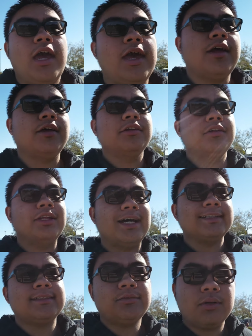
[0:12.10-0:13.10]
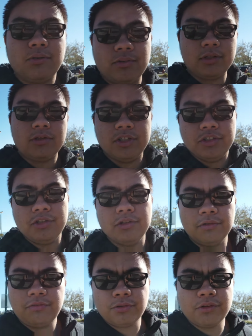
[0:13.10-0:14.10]
and that's what we're going to
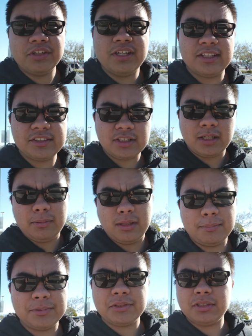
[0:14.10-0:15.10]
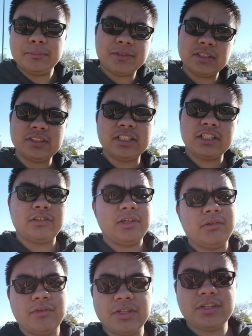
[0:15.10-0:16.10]
do for the next couple episodes. I'm still
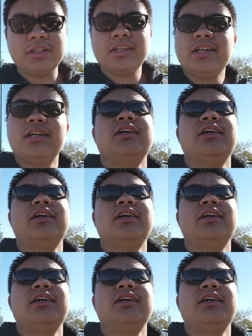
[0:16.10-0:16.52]
tinkering with it.